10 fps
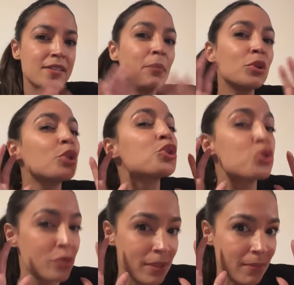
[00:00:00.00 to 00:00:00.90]
similar
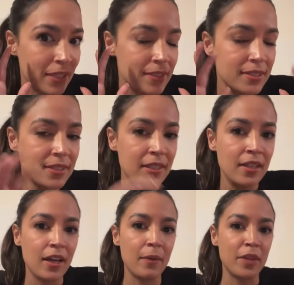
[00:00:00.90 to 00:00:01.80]
treatment
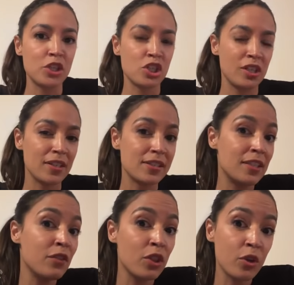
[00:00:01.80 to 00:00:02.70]
that she is,
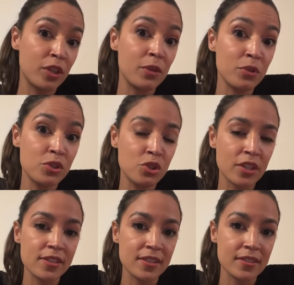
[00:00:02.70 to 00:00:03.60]
even though he was
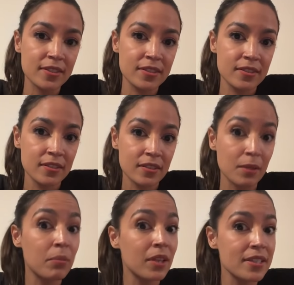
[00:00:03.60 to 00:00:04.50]
just as
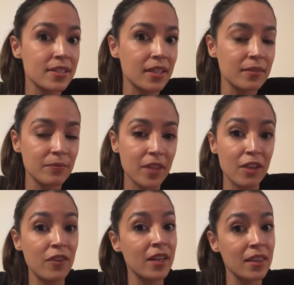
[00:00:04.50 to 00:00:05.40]
complicit.
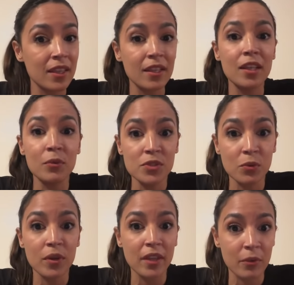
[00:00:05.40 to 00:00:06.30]
And if anything, he was
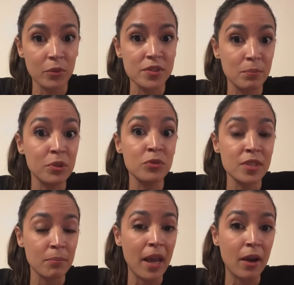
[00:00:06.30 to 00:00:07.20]
the one that was
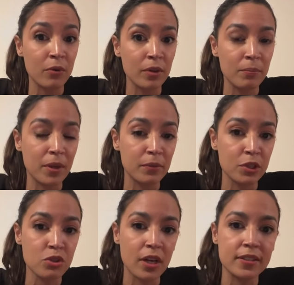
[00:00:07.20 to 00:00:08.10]
abusing power and
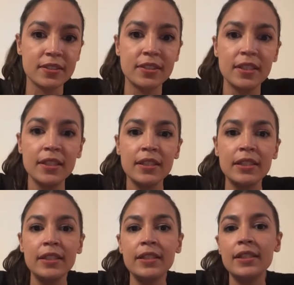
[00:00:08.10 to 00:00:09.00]
public trust.
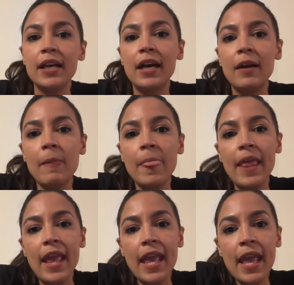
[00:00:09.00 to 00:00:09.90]

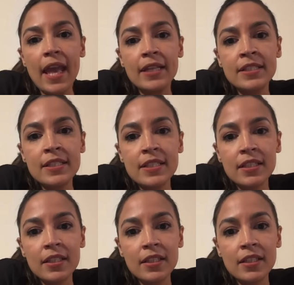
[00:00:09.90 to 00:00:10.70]
And